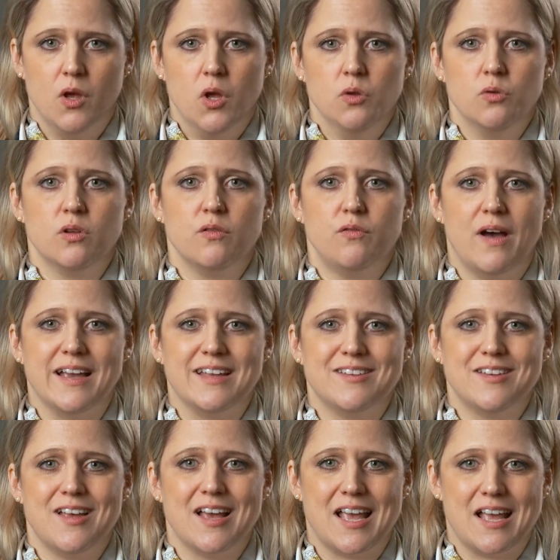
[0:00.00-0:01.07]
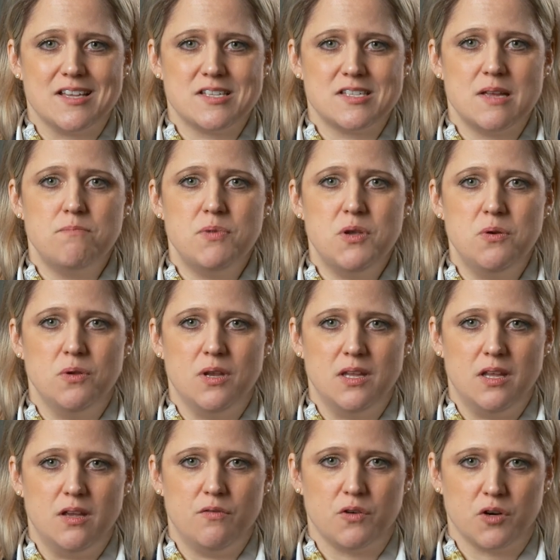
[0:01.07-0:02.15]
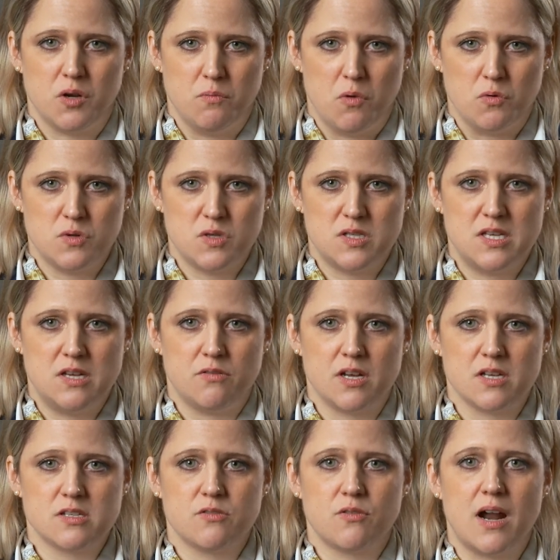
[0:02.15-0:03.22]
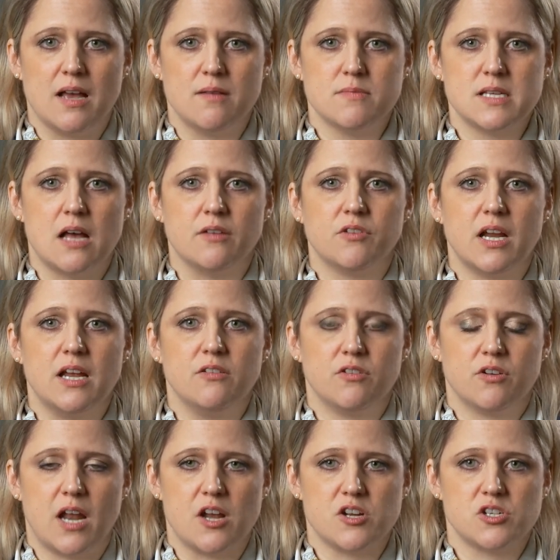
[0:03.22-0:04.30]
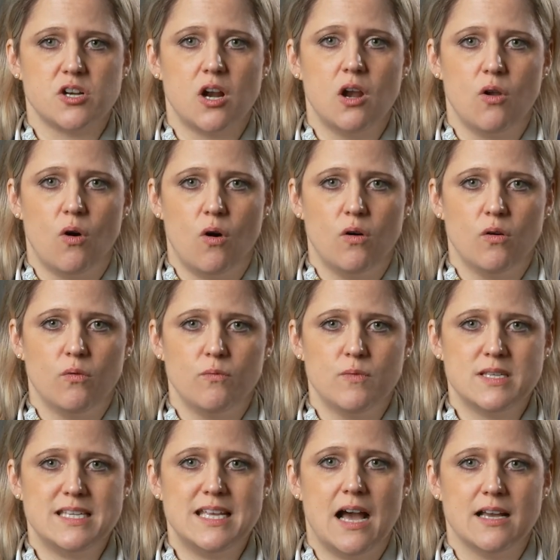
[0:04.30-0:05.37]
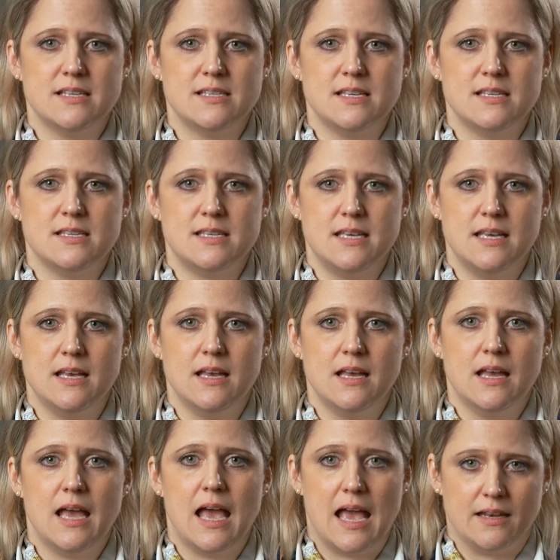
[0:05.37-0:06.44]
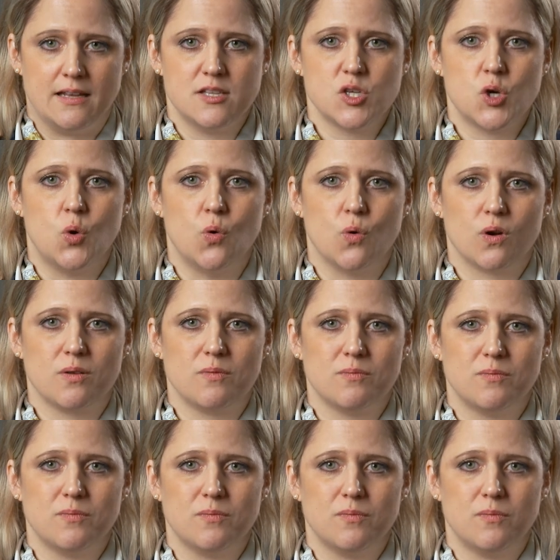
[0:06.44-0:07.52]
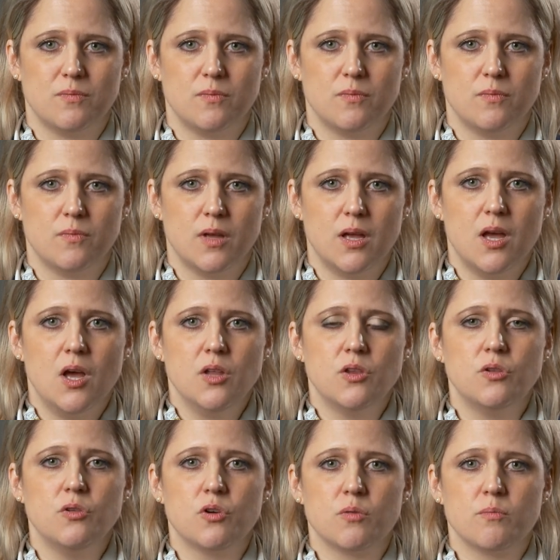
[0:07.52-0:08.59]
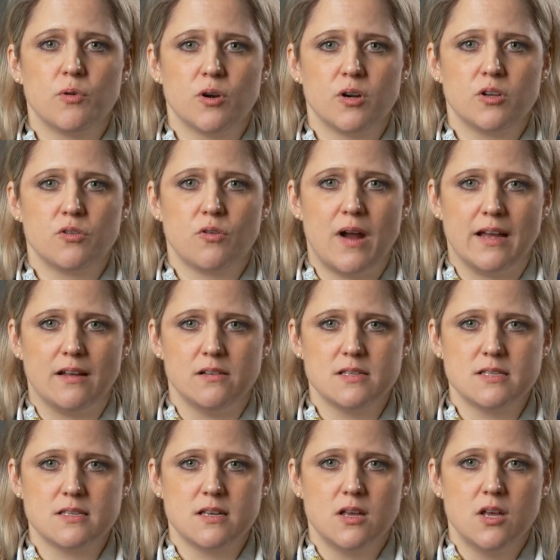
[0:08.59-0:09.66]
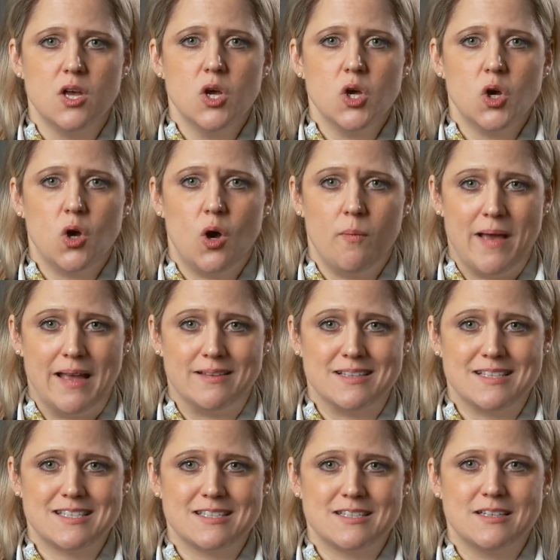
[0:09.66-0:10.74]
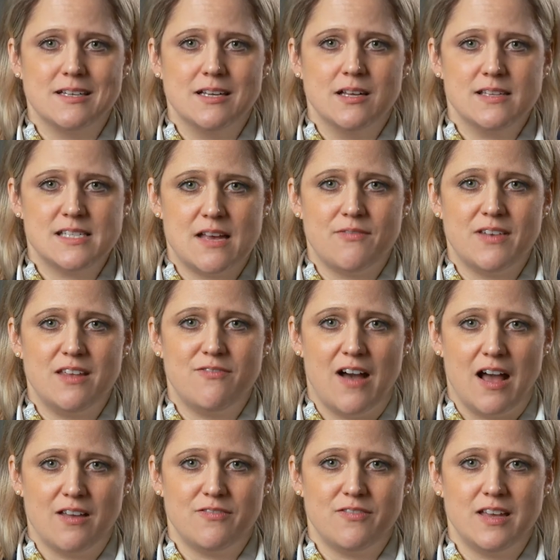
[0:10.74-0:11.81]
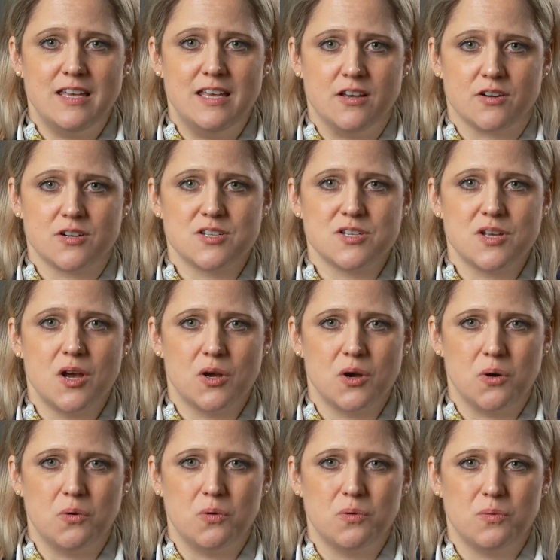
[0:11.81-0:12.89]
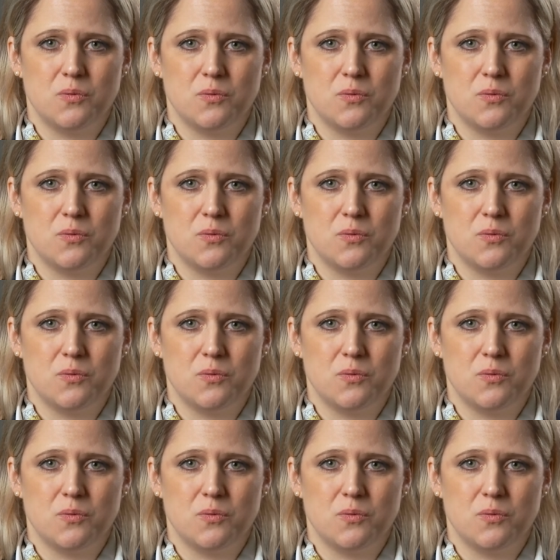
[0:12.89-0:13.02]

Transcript: to the fight against impunity for the most serious crimes under international law, with the ICC at its core. The Nuremberg trials commenced 75 years ago.